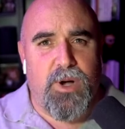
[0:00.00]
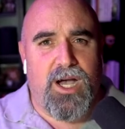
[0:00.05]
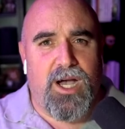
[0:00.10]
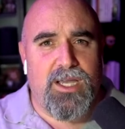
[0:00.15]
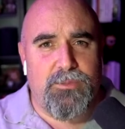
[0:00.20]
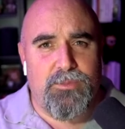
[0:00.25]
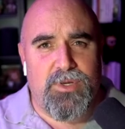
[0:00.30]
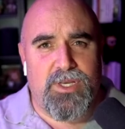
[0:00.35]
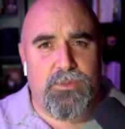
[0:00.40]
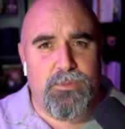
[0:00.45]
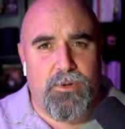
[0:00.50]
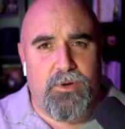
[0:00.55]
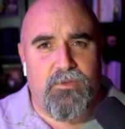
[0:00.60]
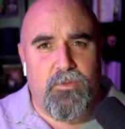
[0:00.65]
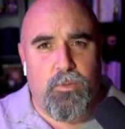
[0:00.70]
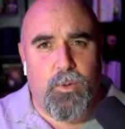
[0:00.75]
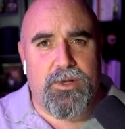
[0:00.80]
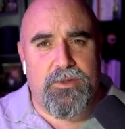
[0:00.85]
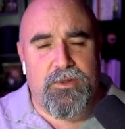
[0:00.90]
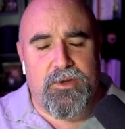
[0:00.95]
people of
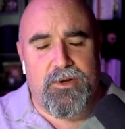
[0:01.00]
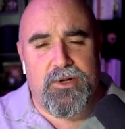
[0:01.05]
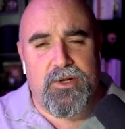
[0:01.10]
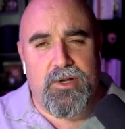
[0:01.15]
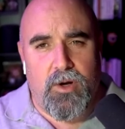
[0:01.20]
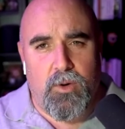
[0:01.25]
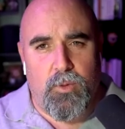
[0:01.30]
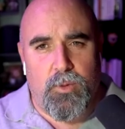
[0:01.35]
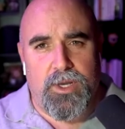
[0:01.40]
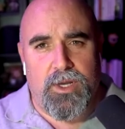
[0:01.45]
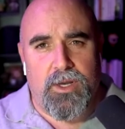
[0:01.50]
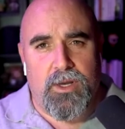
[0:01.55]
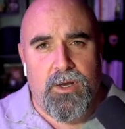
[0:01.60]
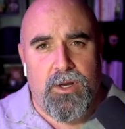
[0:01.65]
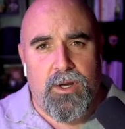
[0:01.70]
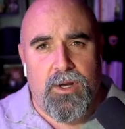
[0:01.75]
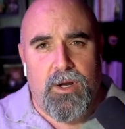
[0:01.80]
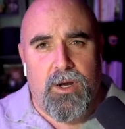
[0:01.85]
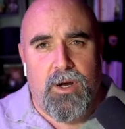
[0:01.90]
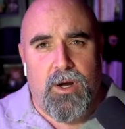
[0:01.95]
where they're going,
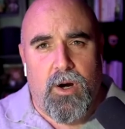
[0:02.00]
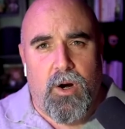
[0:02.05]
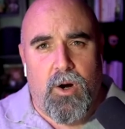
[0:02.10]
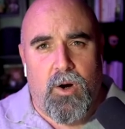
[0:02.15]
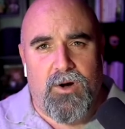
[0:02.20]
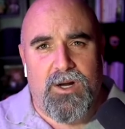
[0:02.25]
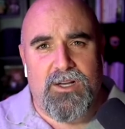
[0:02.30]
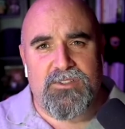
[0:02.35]
or else